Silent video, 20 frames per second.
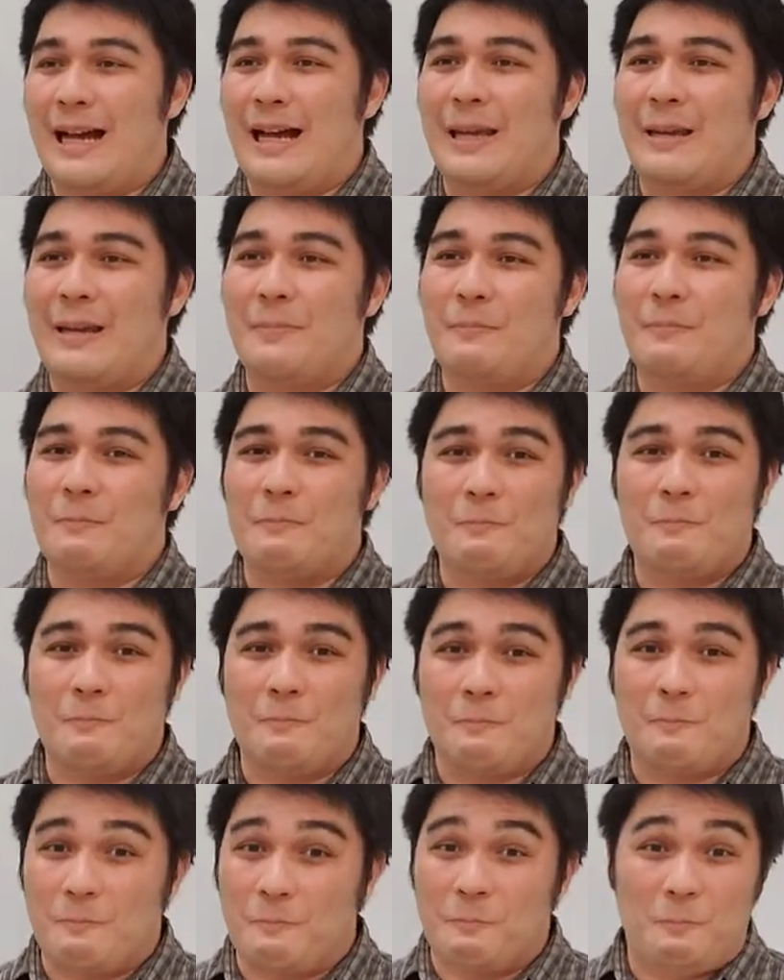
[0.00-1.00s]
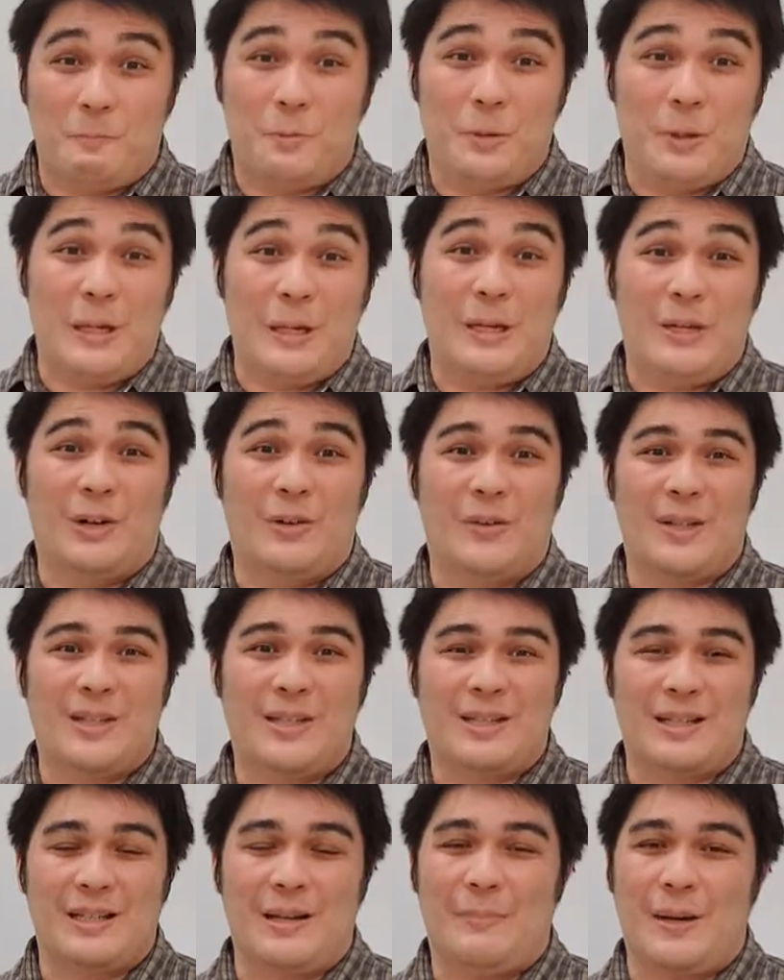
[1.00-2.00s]
I'm pretty
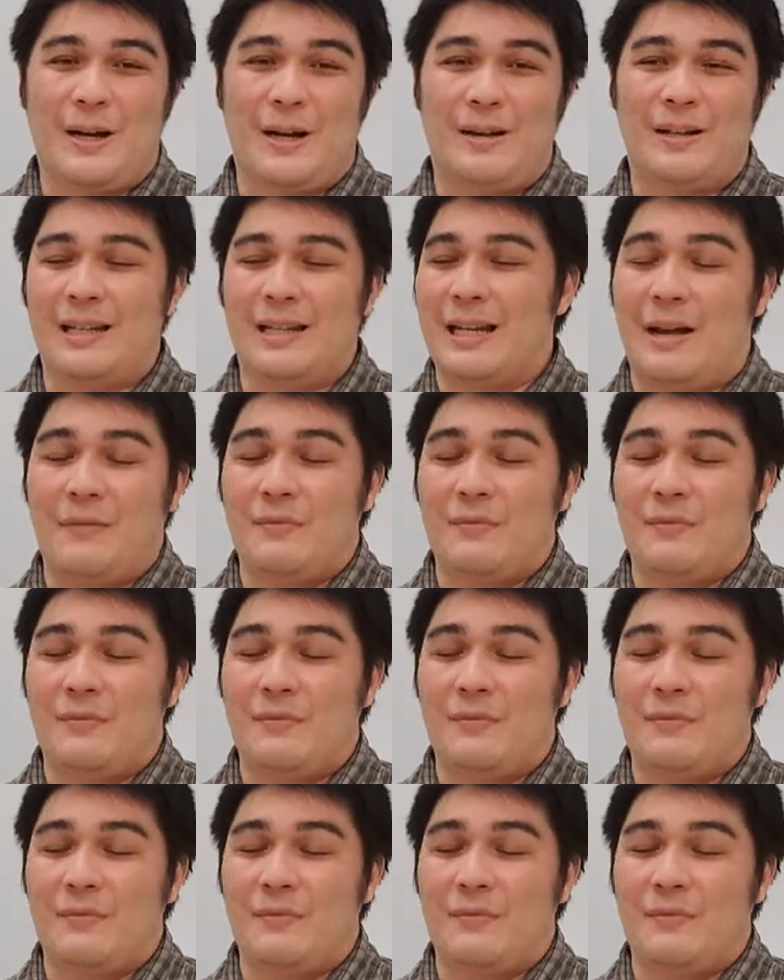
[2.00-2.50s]
nervous about it.